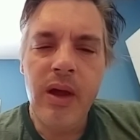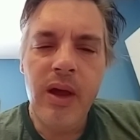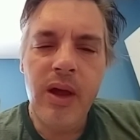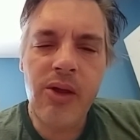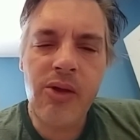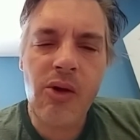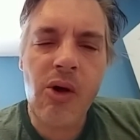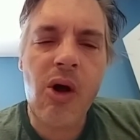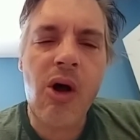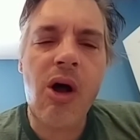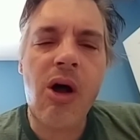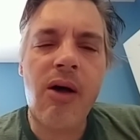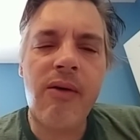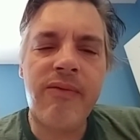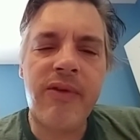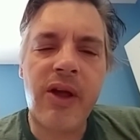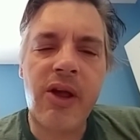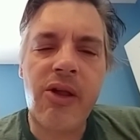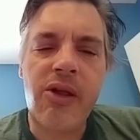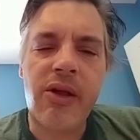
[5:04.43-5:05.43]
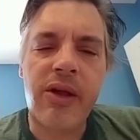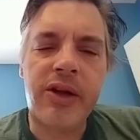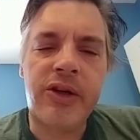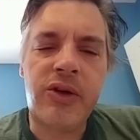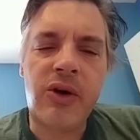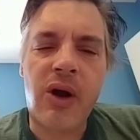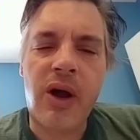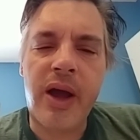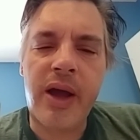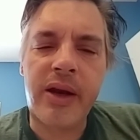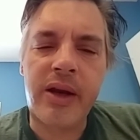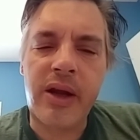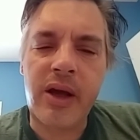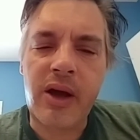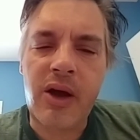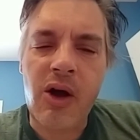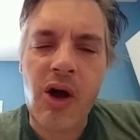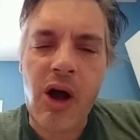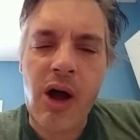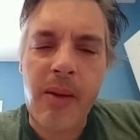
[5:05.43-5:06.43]
it's obviously trying
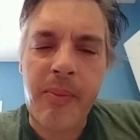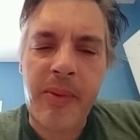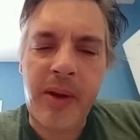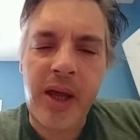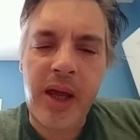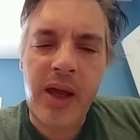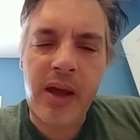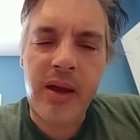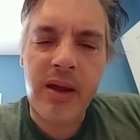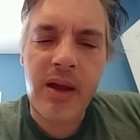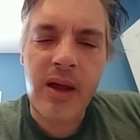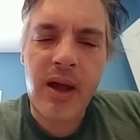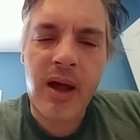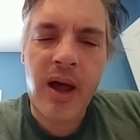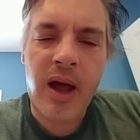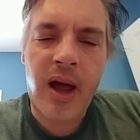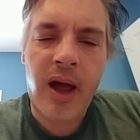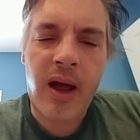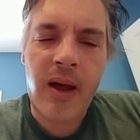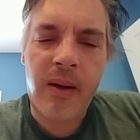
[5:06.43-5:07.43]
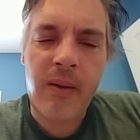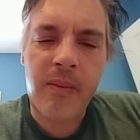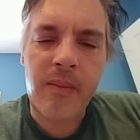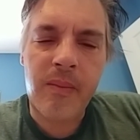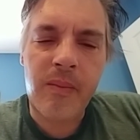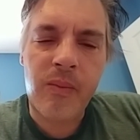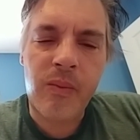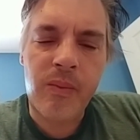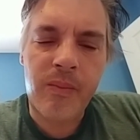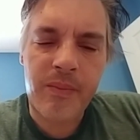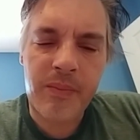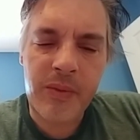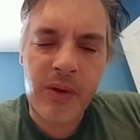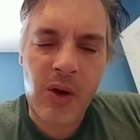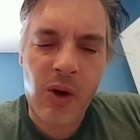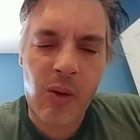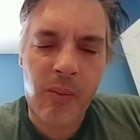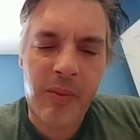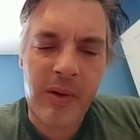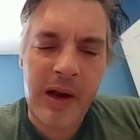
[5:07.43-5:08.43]
to copy
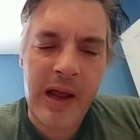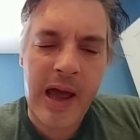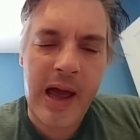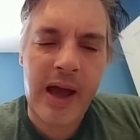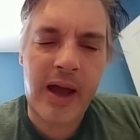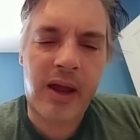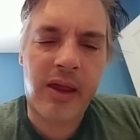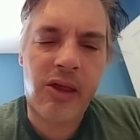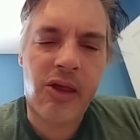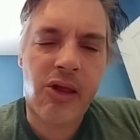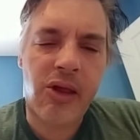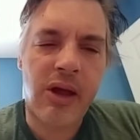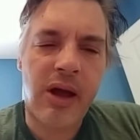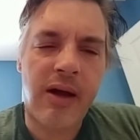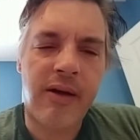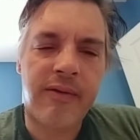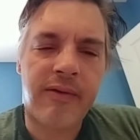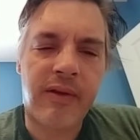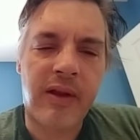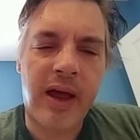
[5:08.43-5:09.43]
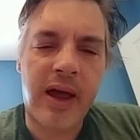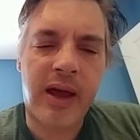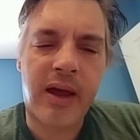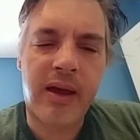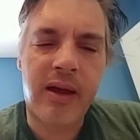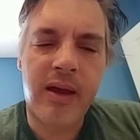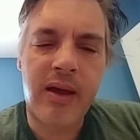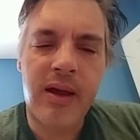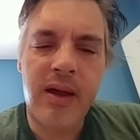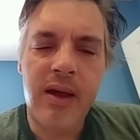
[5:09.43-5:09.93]
Copenhagen Snuff. Like,